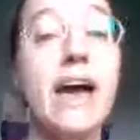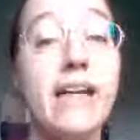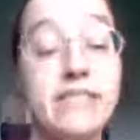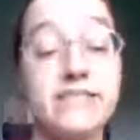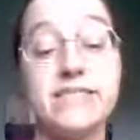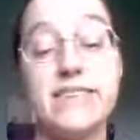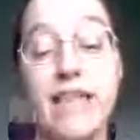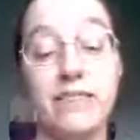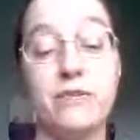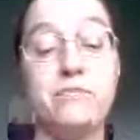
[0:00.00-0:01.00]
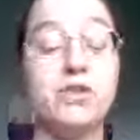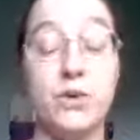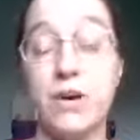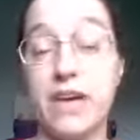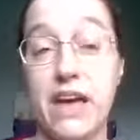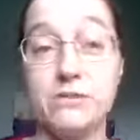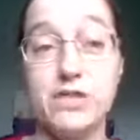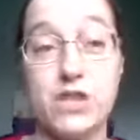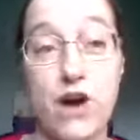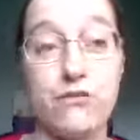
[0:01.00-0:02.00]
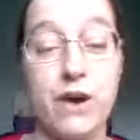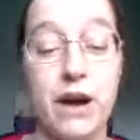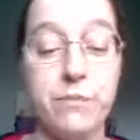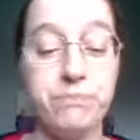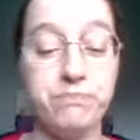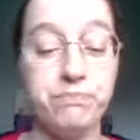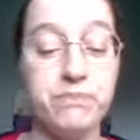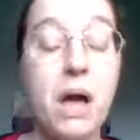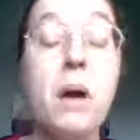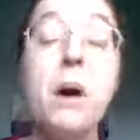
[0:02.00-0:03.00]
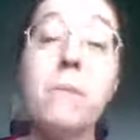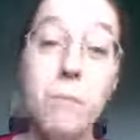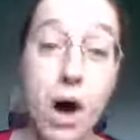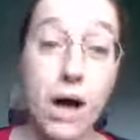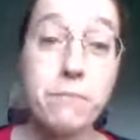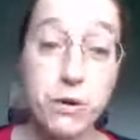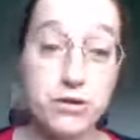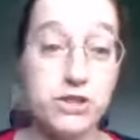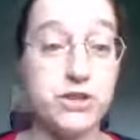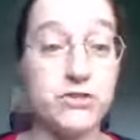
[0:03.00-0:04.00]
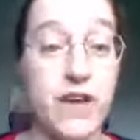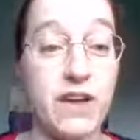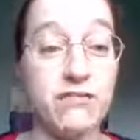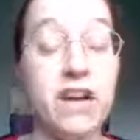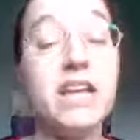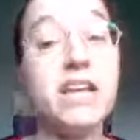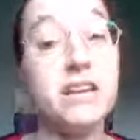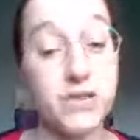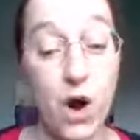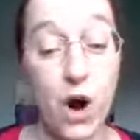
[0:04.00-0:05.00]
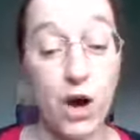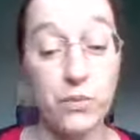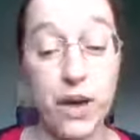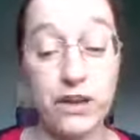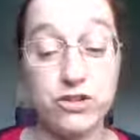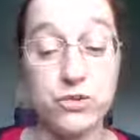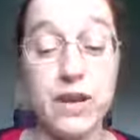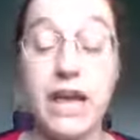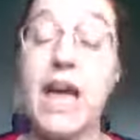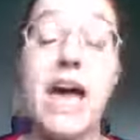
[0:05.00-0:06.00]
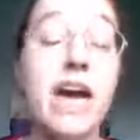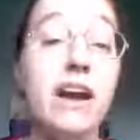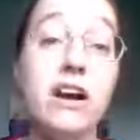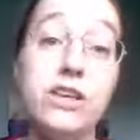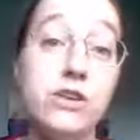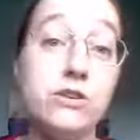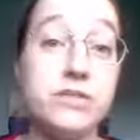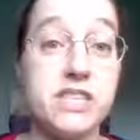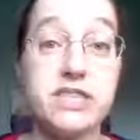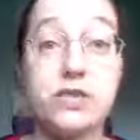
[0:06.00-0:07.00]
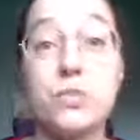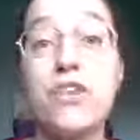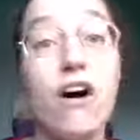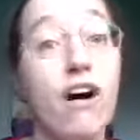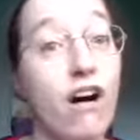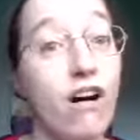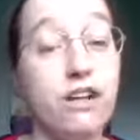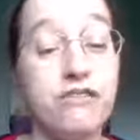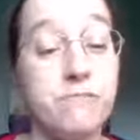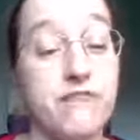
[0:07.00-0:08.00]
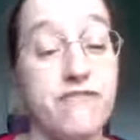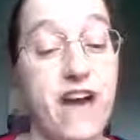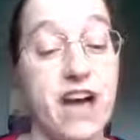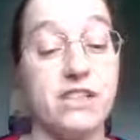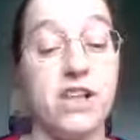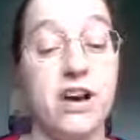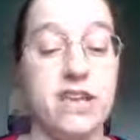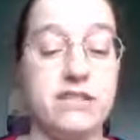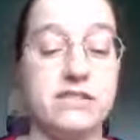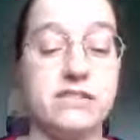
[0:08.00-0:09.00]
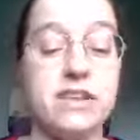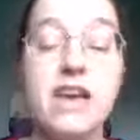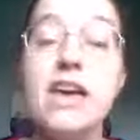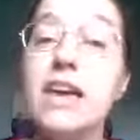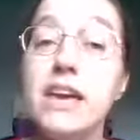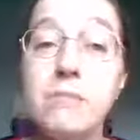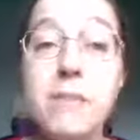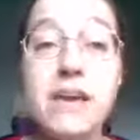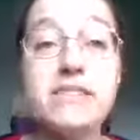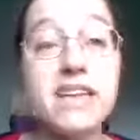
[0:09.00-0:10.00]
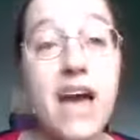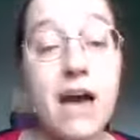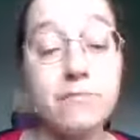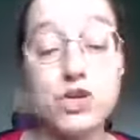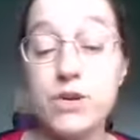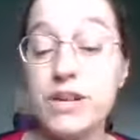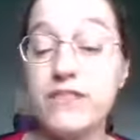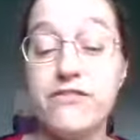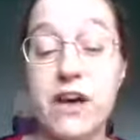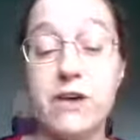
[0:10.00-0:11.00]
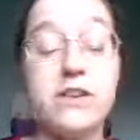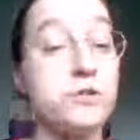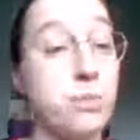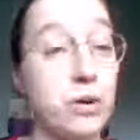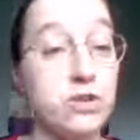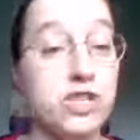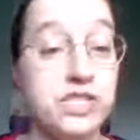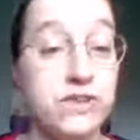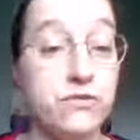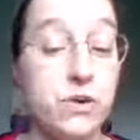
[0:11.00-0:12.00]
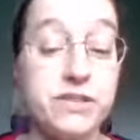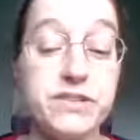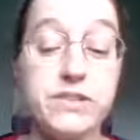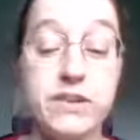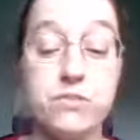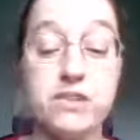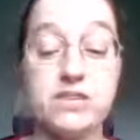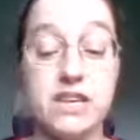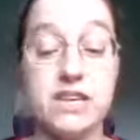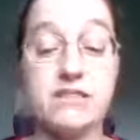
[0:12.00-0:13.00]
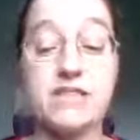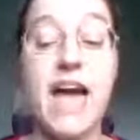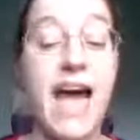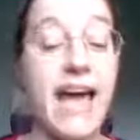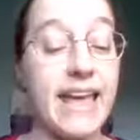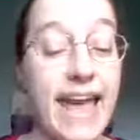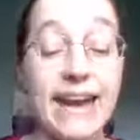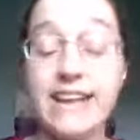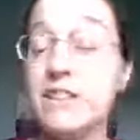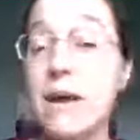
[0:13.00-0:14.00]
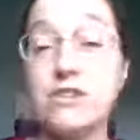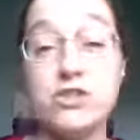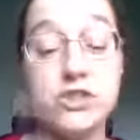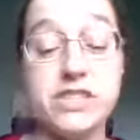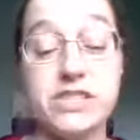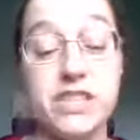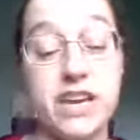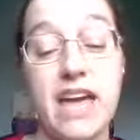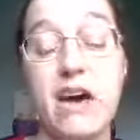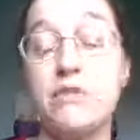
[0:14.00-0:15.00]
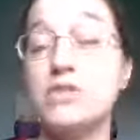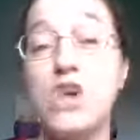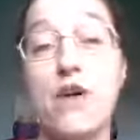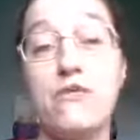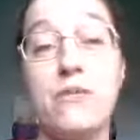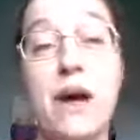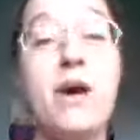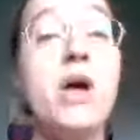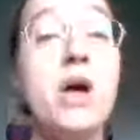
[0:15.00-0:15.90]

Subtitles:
and send them to your account software. My personal favorite is AutoEntry, and I use this with all of my VAT clients. It makes capturing the various purchase invoices and receipts and getting them entered into the account software